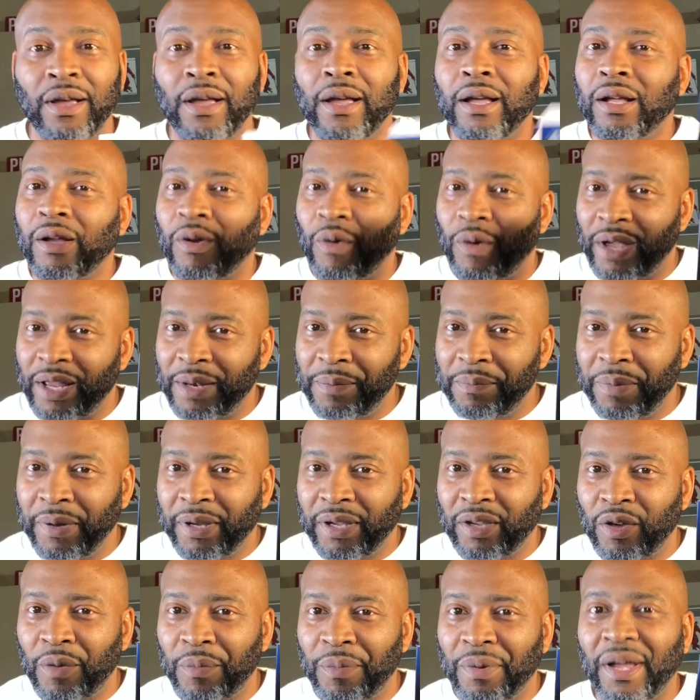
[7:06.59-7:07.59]
Go ahead and pick
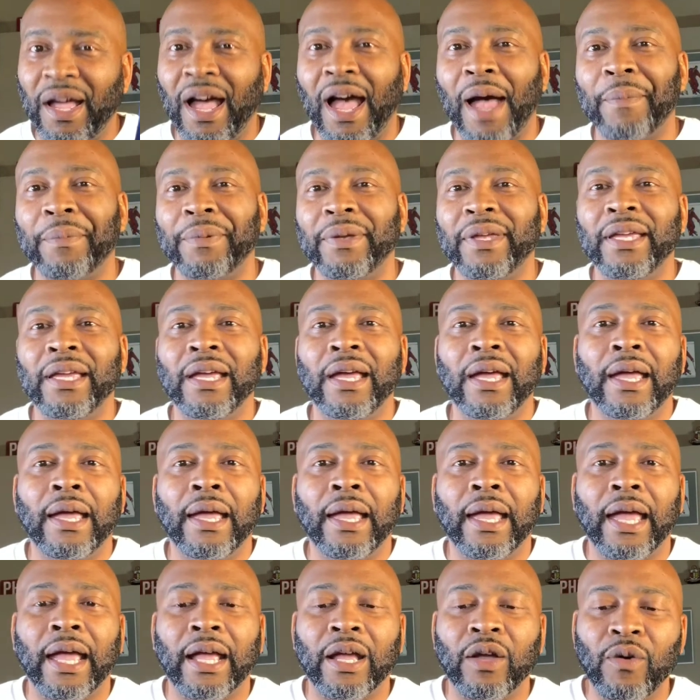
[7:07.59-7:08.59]
you up a copy
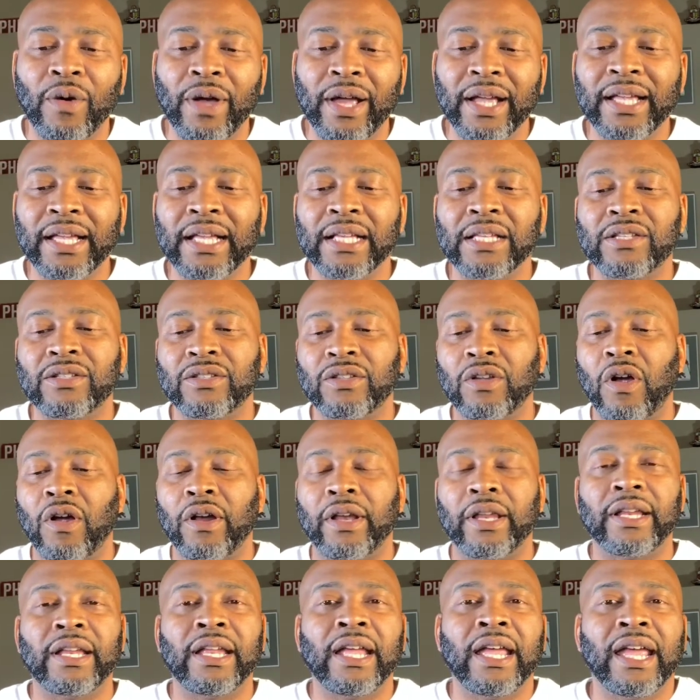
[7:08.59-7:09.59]
and go ahead and get started